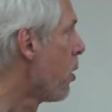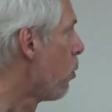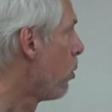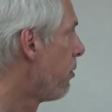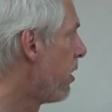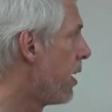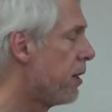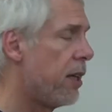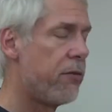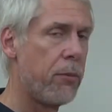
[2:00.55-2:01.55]
we'll find
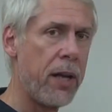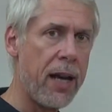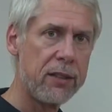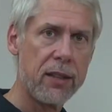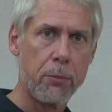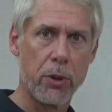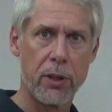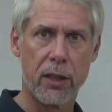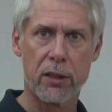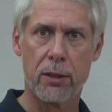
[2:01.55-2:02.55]
that from an asset
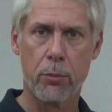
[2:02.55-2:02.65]
protection